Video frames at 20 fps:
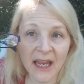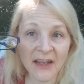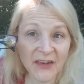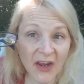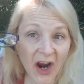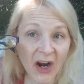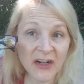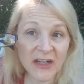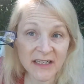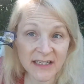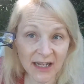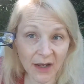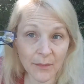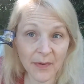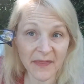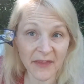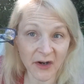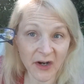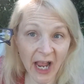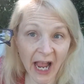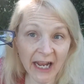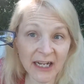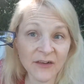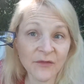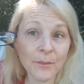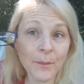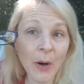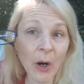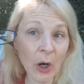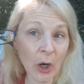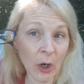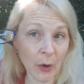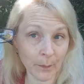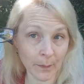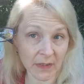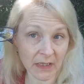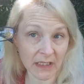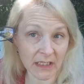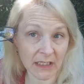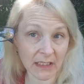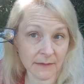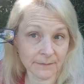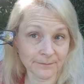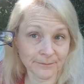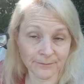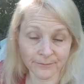It's hard to tell, but they're kind of purpley.